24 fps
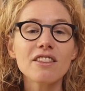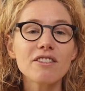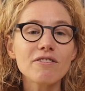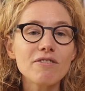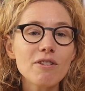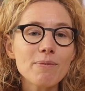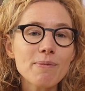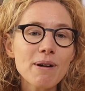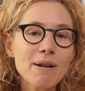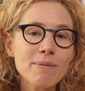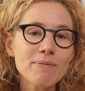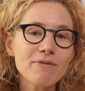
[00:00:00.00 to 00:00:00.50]
The
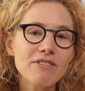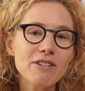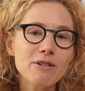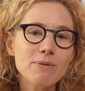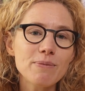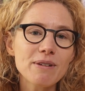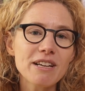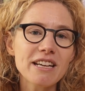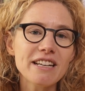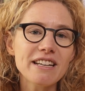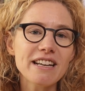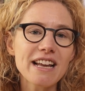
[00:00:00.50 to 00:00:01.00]
room I'm
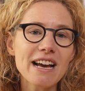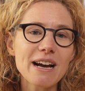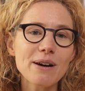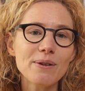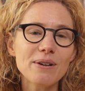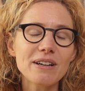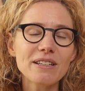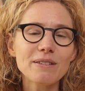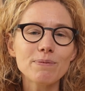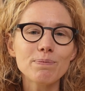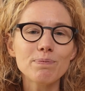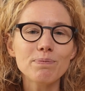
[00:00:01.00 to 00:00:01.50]
filming in now
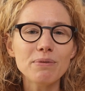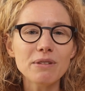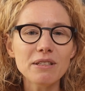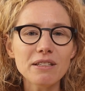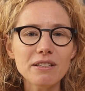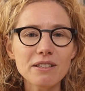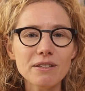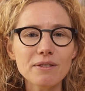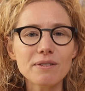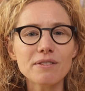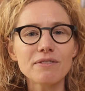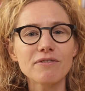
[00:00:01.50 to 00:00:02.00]
has
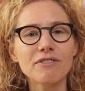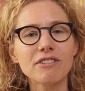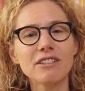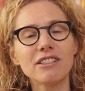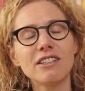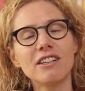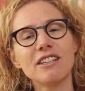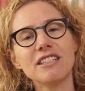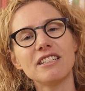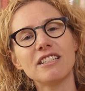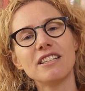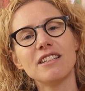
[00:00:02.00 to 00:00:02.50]
beautiful
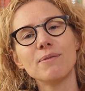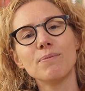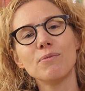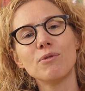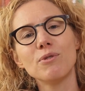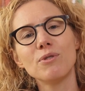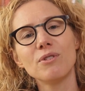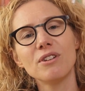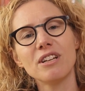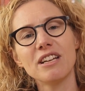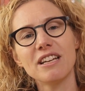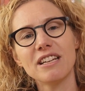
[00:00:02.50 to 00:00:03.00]
light in the
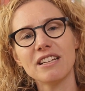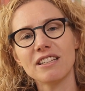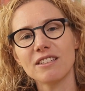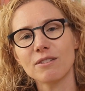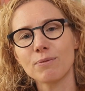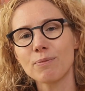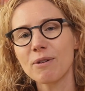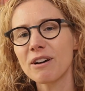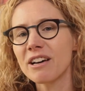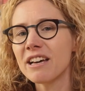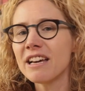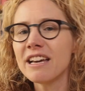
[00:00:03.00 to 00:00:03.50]
mornings,
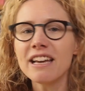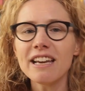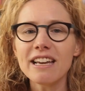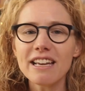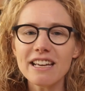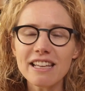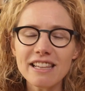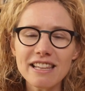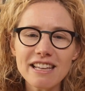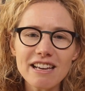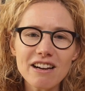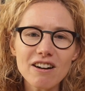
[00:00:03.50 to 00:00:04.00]
but
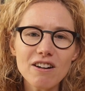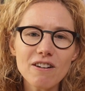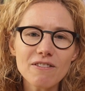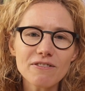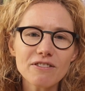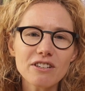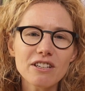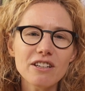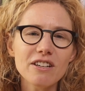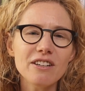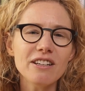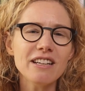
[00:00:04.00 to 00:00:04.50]
in the
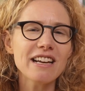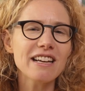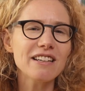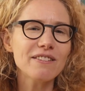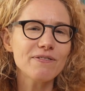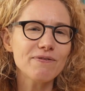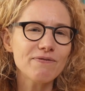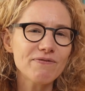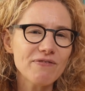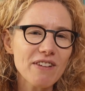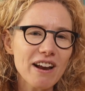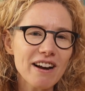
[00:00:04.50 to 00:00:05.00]
afternoon it
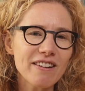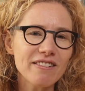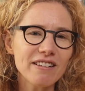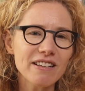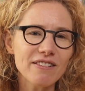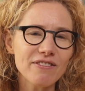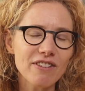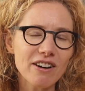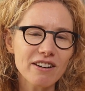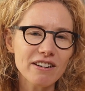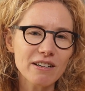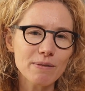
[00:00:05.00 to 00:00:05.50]
gets very,
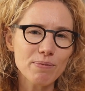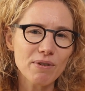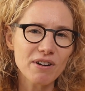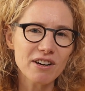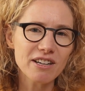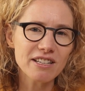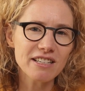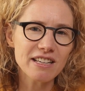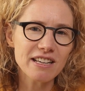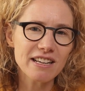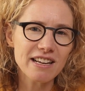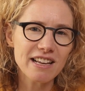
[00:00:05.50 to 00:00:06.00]
very
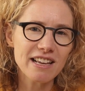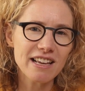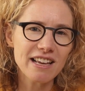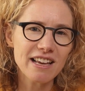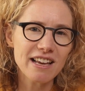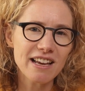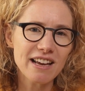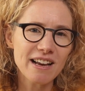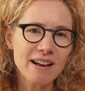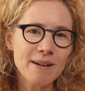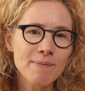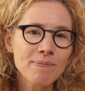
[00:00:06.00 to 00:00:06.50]
bright in
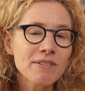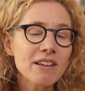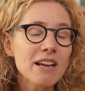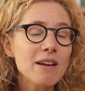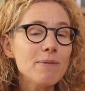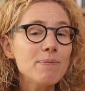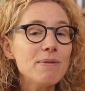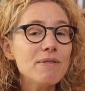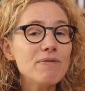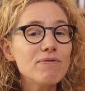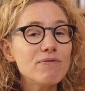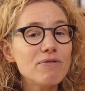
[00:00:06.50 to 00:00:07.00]
here.
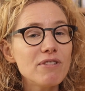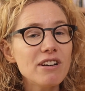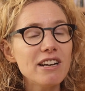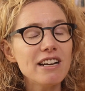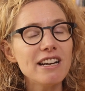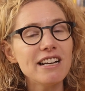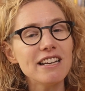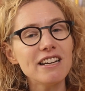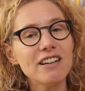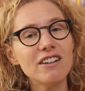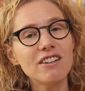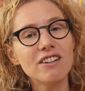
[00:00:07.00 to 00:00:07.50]
It'd be
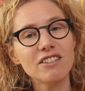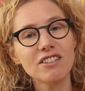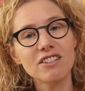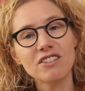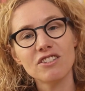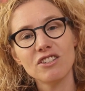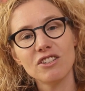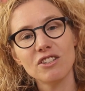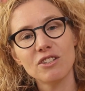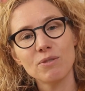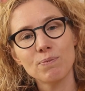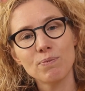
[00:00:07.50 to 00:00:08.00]
really hard to
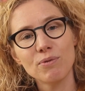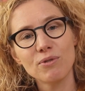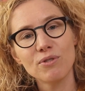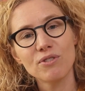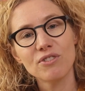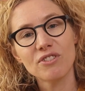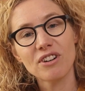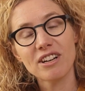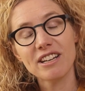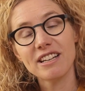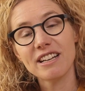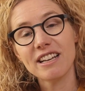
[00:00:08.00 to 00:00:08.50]
shoot a
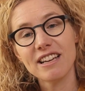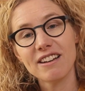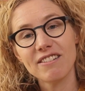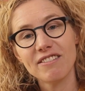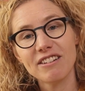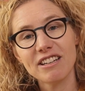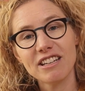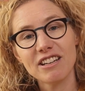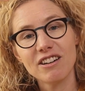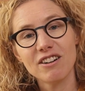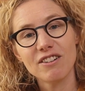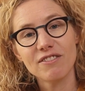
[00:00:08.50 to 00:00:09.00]
portrait in here
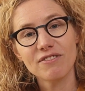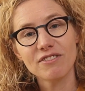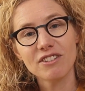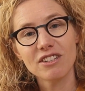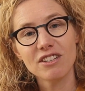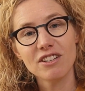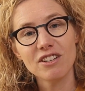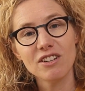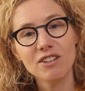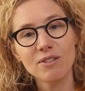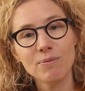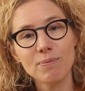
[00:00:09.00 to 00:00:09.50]
in the
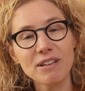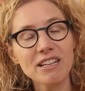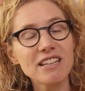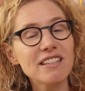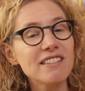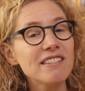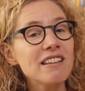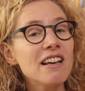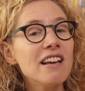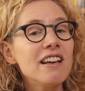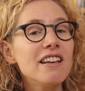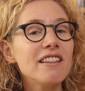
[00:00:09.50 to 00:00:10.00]
afternoon
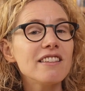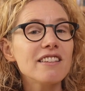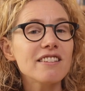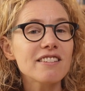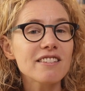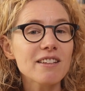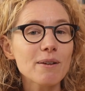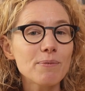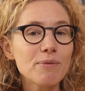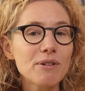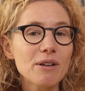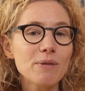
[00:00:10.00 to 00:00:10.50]
because the
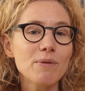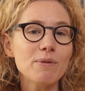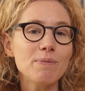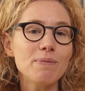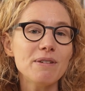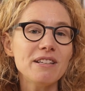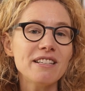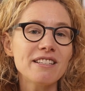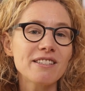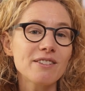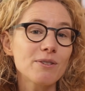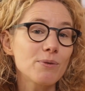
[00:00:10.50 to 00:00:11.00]
subject would
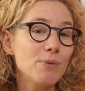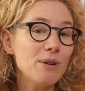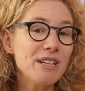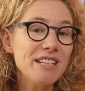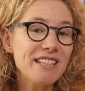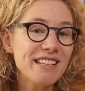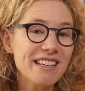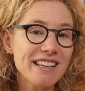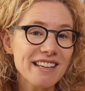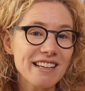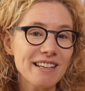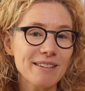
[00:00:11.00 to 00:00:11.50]
be
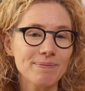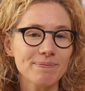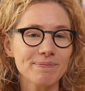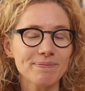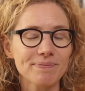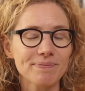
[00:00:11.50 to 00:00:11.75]
squinting.